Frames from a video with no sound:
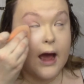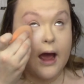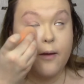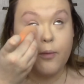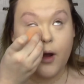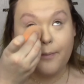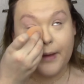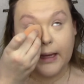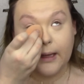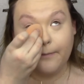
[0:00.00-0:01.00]
I brought
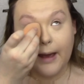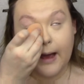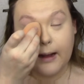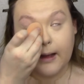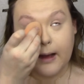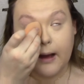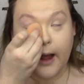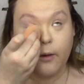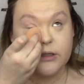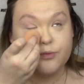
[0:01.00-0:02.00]
baking back. I
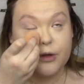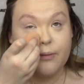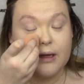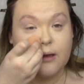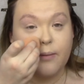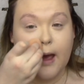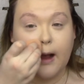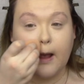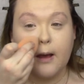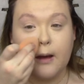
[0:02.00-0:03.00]
always bring baking back